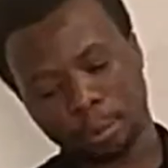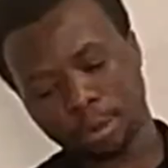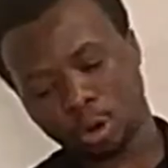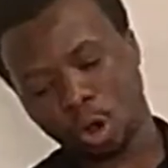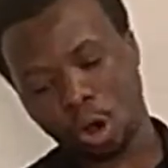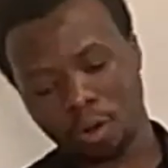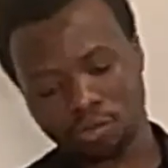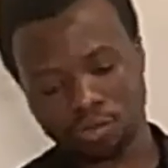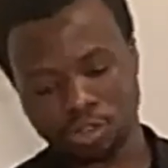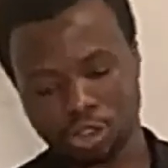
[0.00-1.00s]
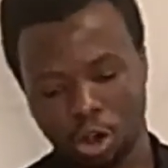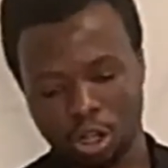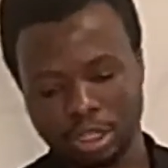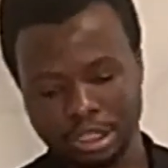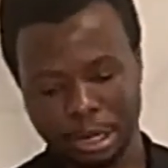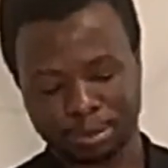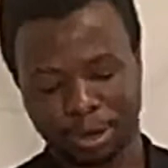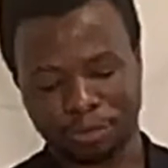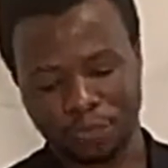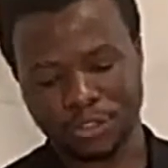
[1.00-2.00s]
In the book of John
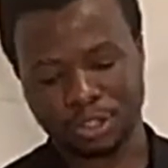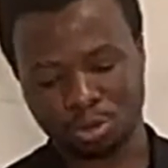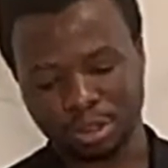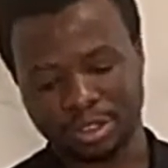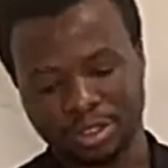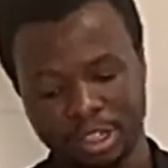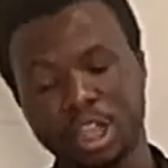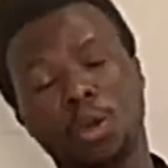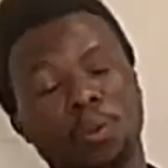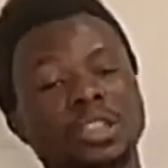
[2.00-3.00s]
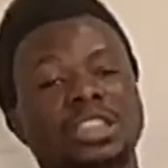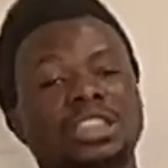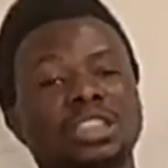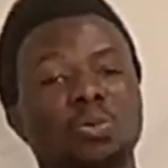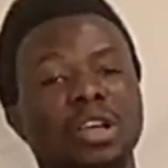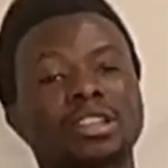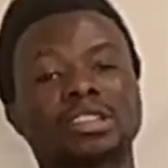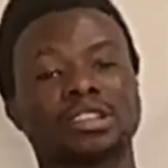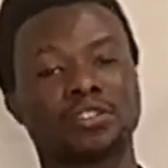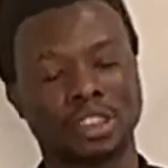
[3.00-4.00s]
chapter 4 verse 23, we see where
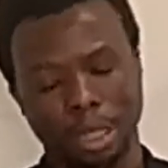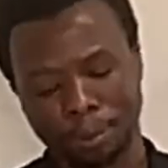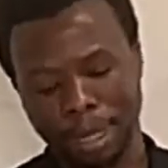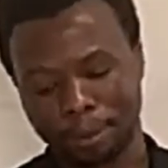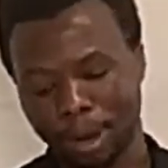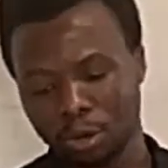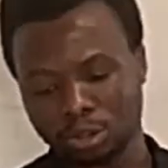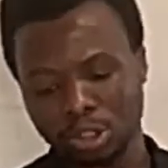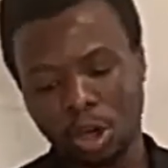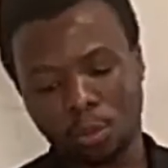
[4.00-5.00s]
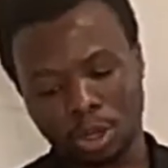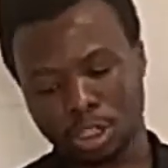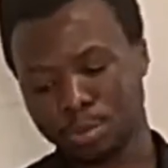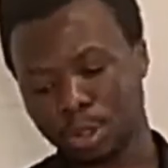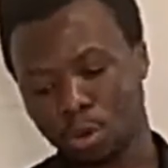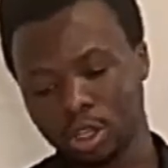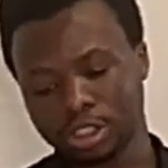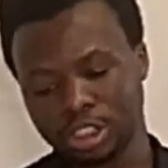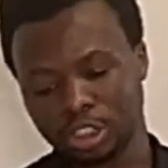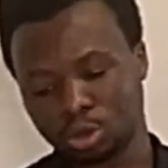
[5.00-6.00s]
does the verse appear about worshiping
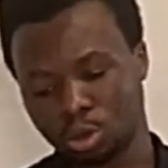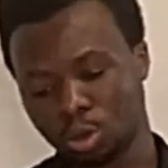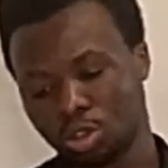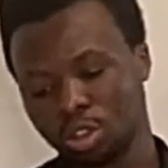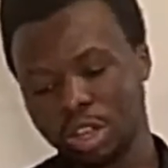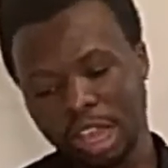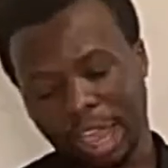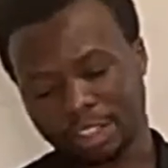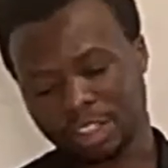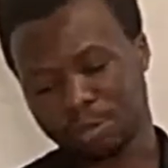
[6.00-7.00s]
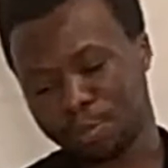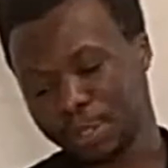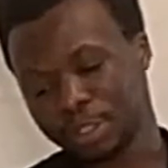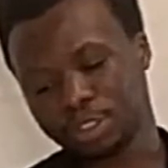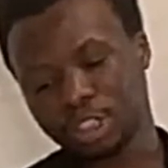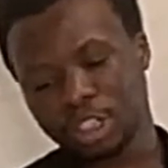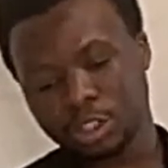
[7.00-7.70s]
God in truth and in spirit.